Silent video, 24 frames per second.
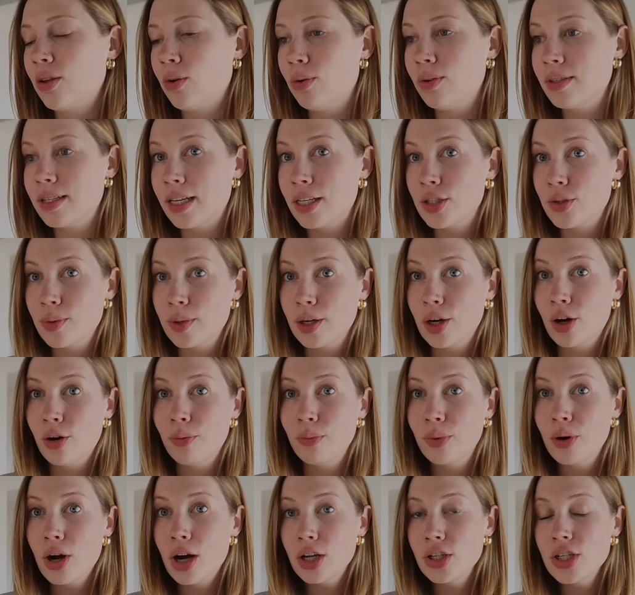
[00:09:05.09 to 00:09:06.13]
the whole day doing home
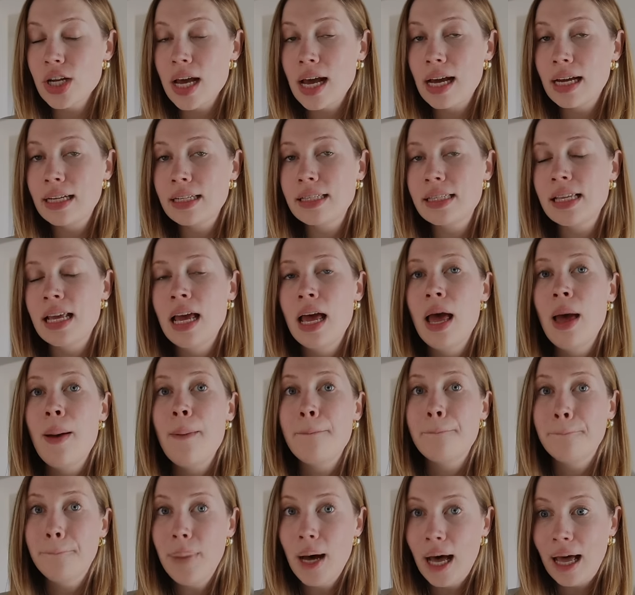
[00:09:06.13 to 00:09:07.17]
projects,
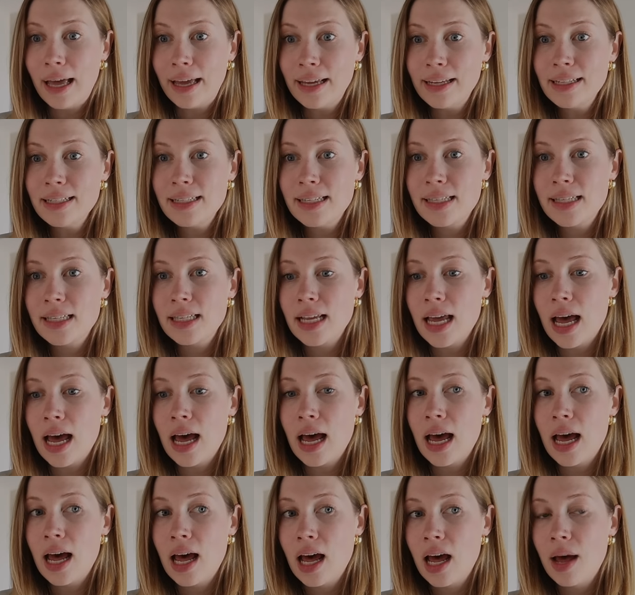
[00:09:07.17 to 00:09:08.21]
but
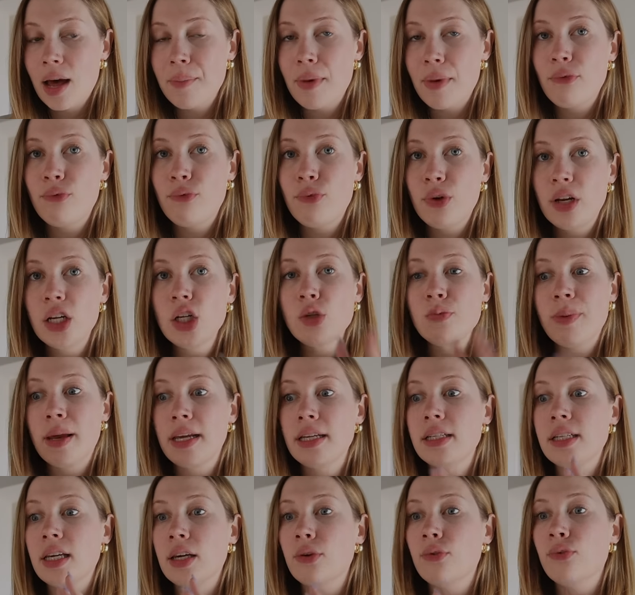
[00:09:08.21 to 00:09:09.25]
um, I'm finished
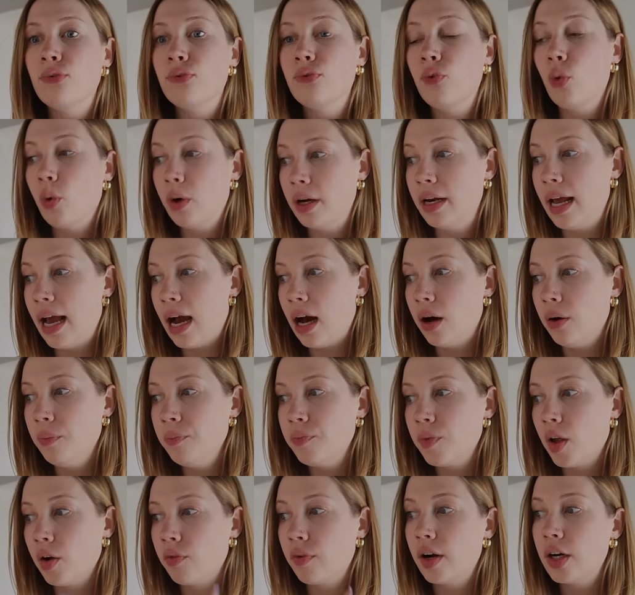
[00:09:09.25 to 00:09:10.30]
painting for now.
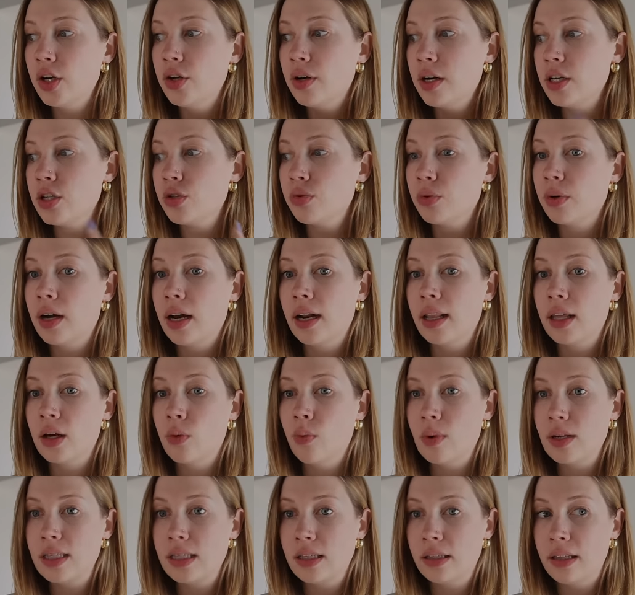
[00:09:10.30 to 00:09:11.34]
I'll run you guys through kind of like
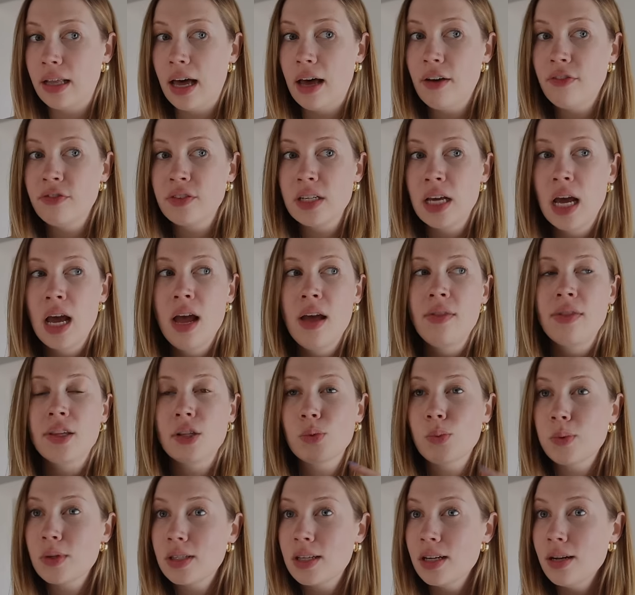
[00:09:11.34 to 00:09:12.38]
what's left. This
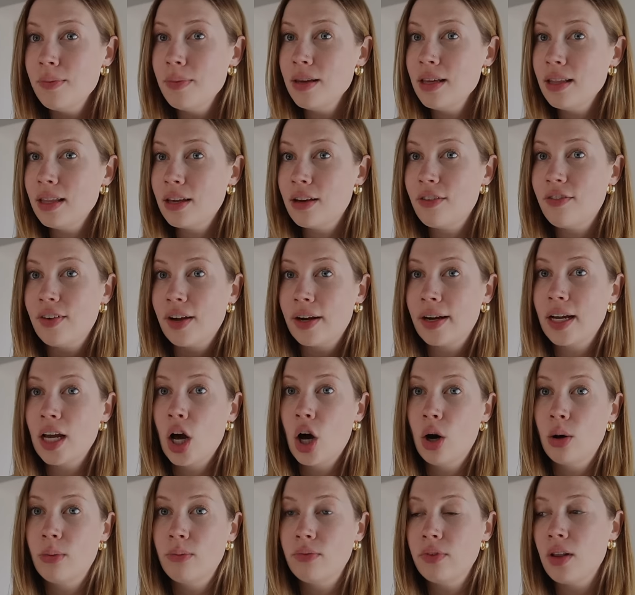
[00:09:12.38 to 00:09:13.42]
was going to be like a very
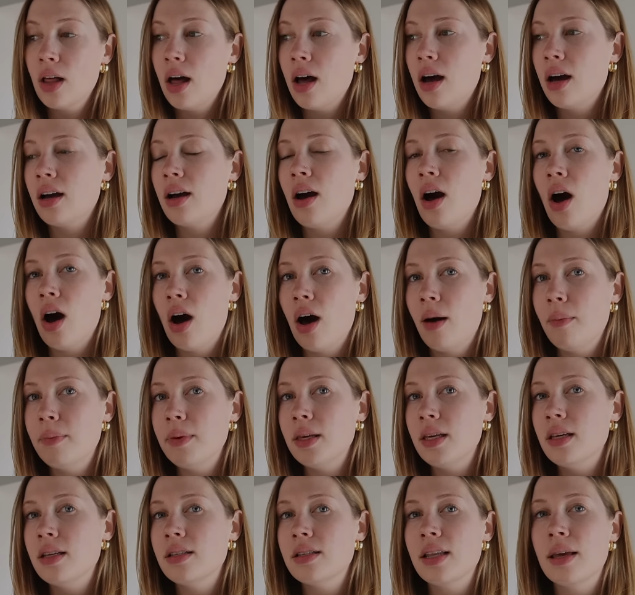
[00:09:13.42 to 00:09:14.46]
home vlog,
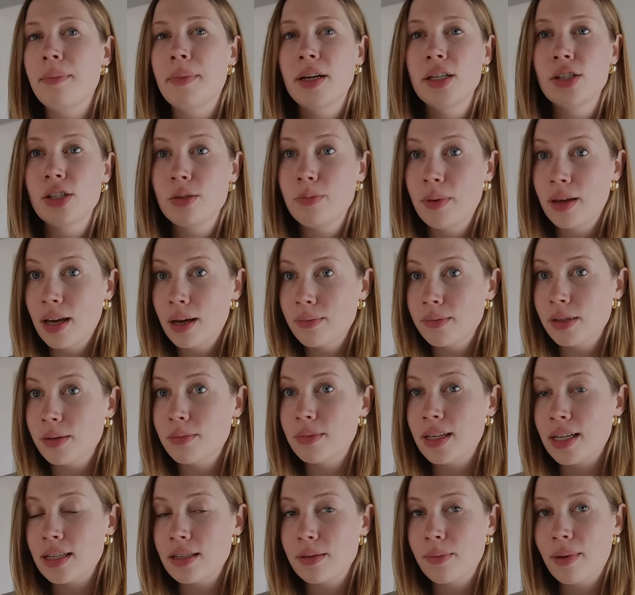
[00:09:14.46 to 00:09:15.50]
hobbies. It might just become some
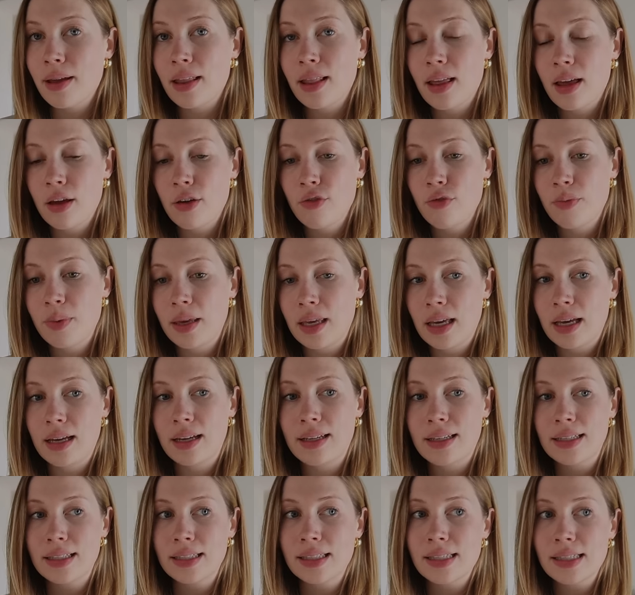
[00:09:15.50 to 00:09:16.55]
days in my life
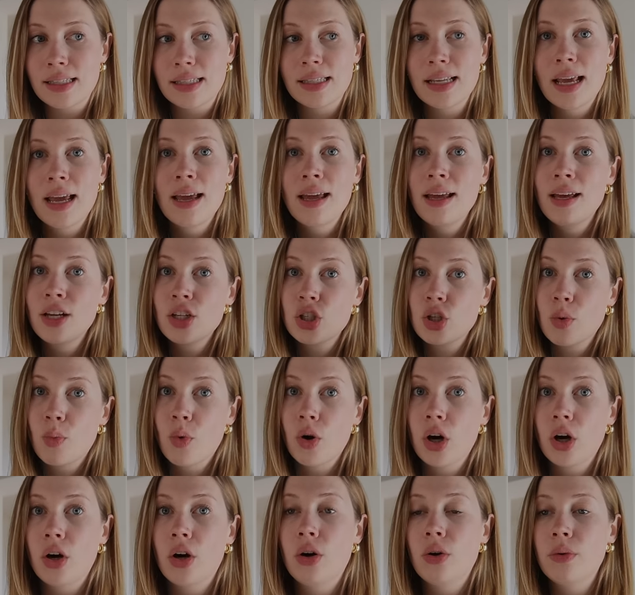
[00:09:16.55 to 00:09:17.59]
because
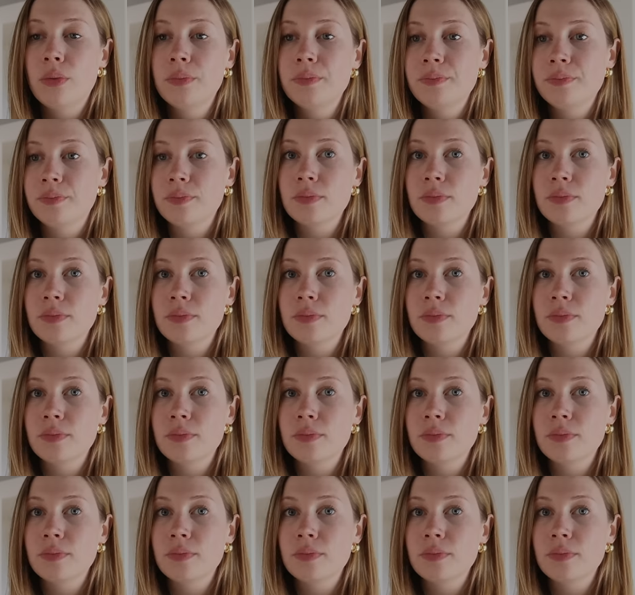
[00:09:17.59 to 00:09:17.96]
tomorrow